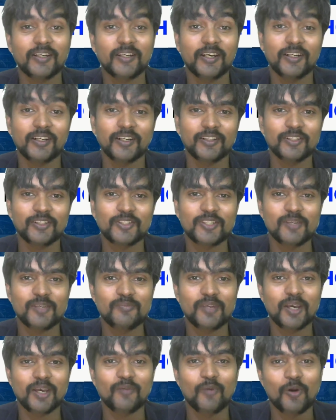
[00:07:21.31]
yet at the
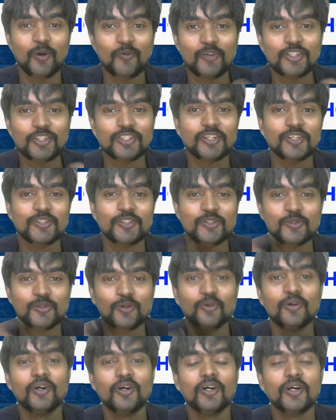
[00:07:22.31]
same time always tries to
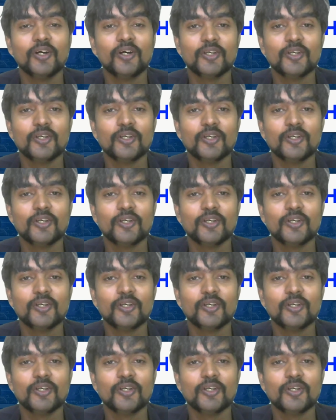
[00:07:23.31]
do